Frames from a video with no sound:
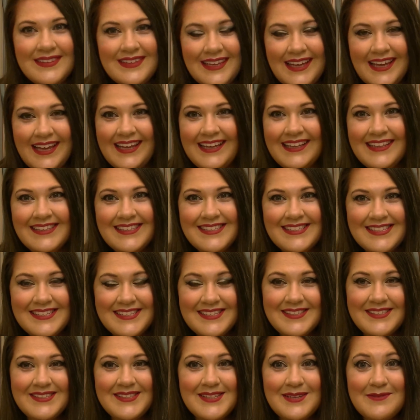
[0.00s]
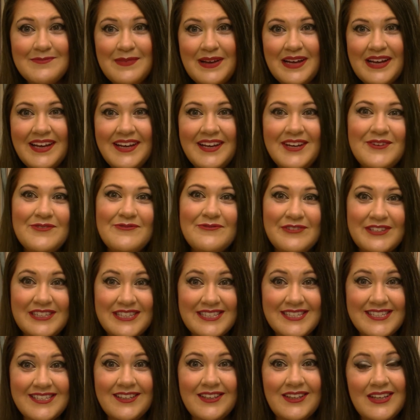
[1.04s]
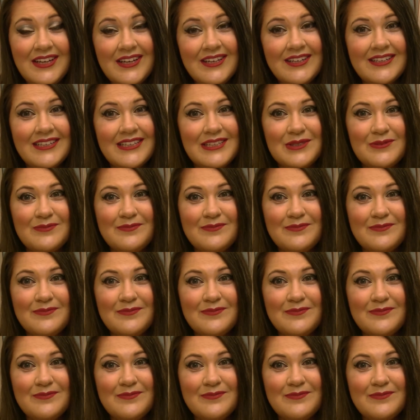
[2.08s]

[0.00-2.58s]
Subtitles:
And this is my finished look.